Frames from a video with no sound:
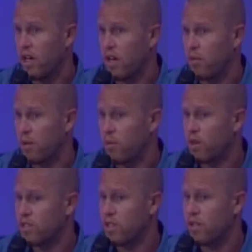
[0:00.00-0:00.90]
It
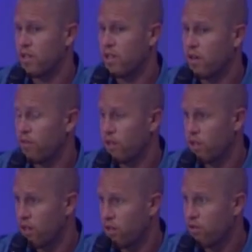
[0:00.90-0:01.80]
wasn't carefully
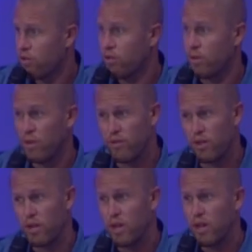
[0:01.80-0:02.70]
thought through or
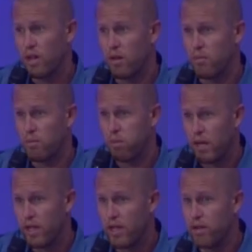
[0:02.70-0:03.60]
even
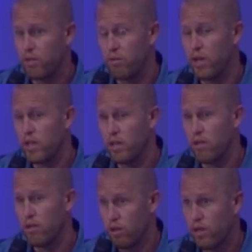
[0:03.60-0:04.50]
planned out the way
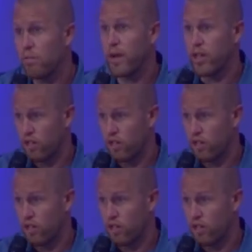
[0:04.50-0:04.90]
that, looking back,